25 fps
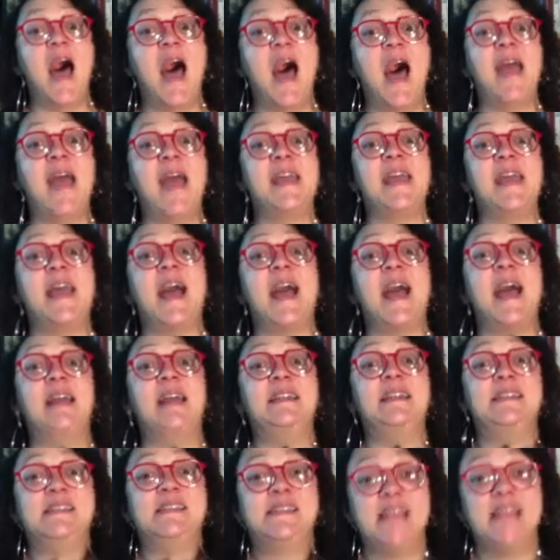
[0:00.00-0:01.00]
I
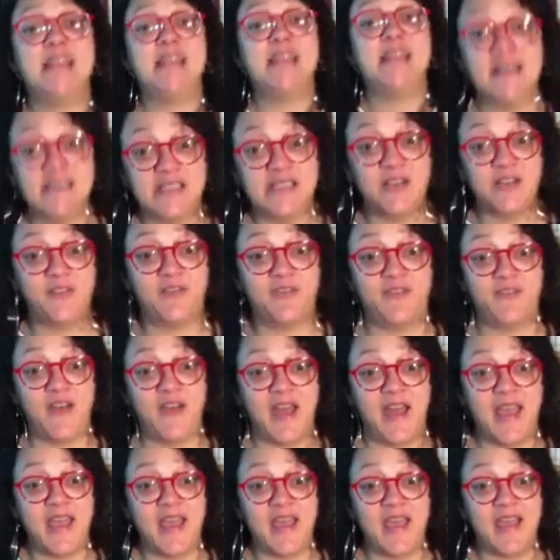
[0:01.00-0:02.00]

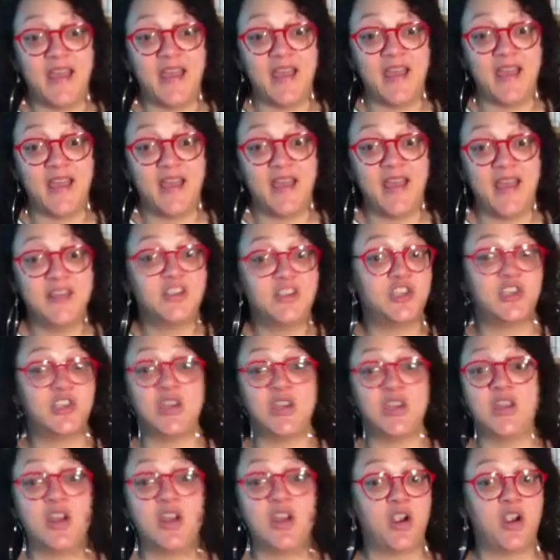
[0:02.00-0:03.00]
identify as
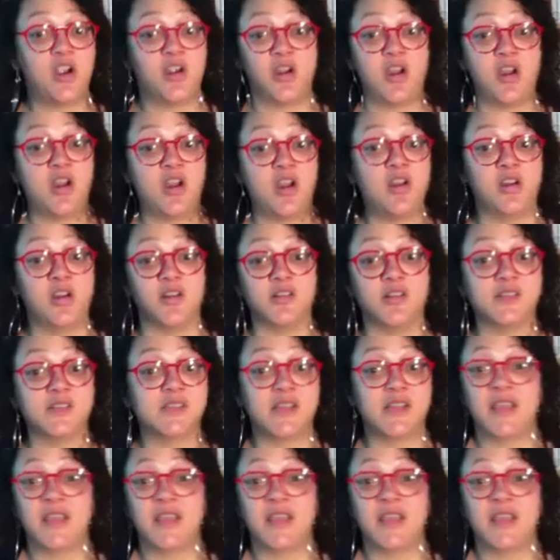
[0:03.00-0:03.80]
she, her, hers.